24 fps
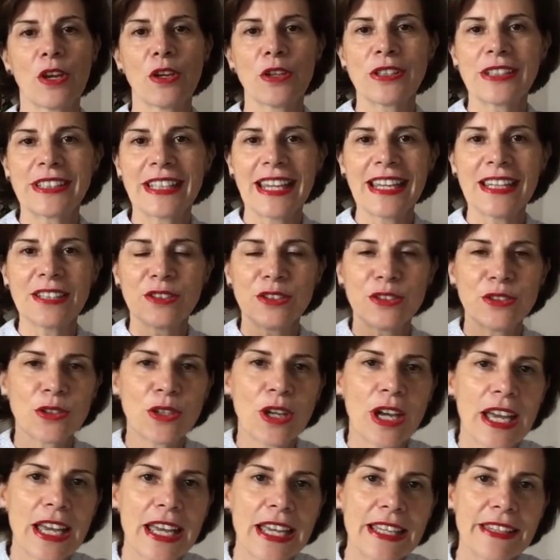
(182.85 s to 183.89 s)
Again, you
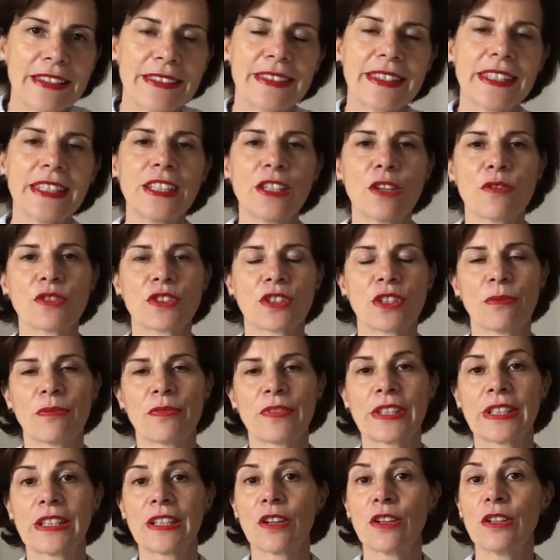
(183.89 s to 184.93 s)
know, think of
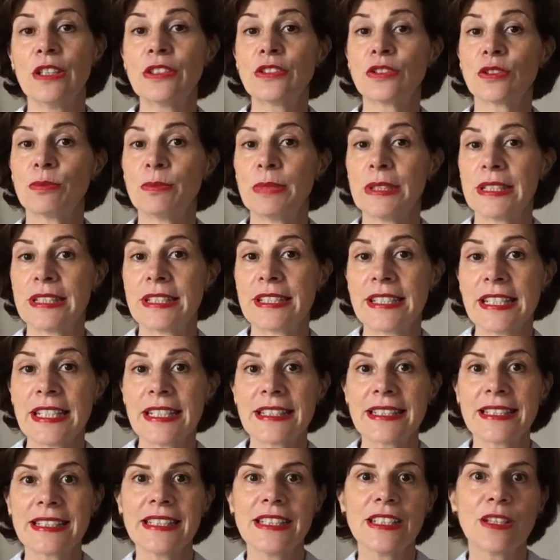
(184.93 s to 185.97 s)
something a little bit
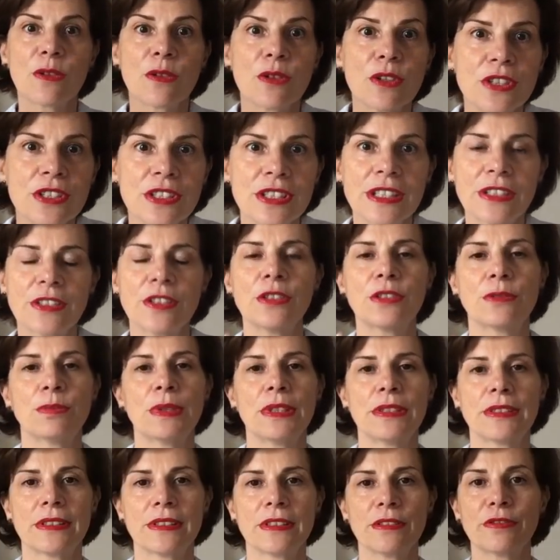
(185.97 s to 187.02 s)
sexy or a little
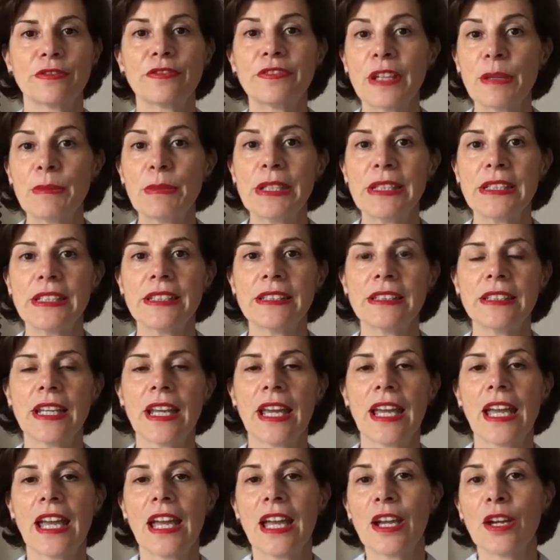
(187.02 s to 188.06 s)
bit feminine
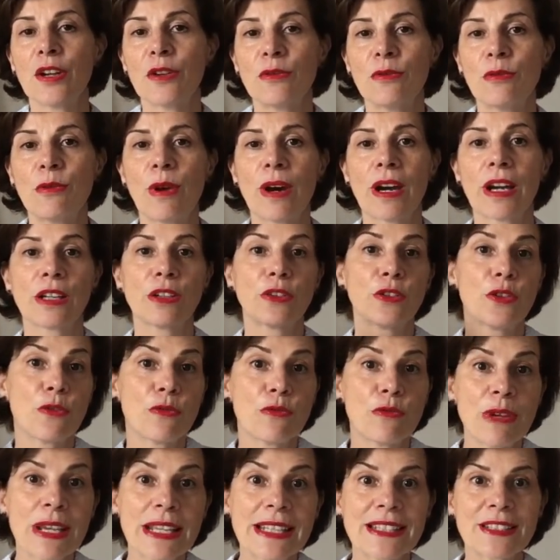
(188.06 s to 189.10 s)
while the
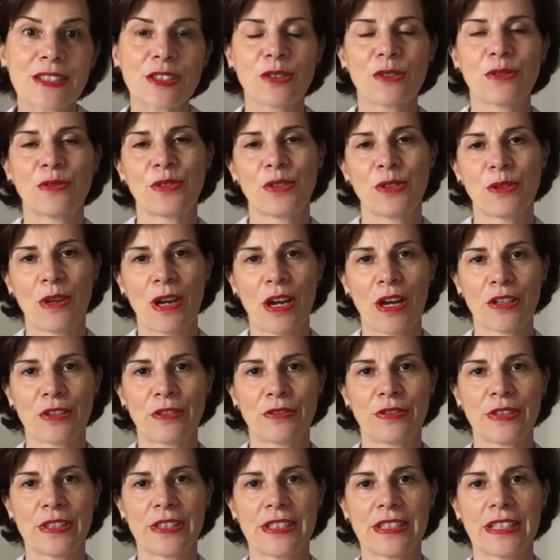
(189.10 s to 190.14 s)
rest of your
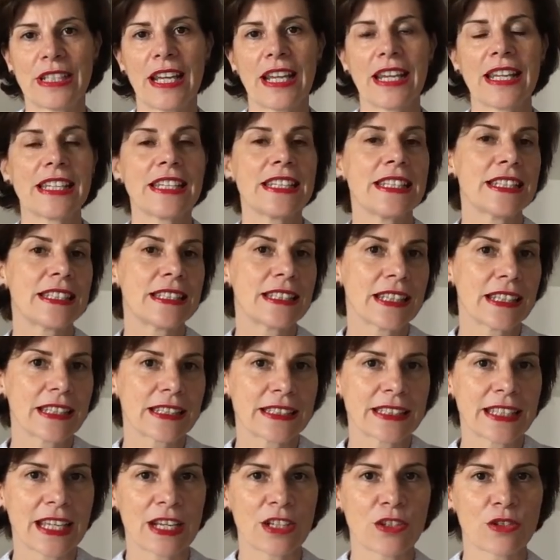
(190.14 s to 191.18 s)
outfit is
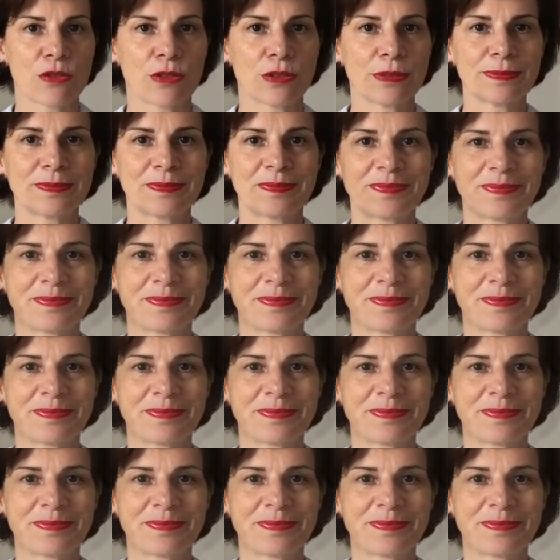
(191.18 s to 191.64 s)
casual.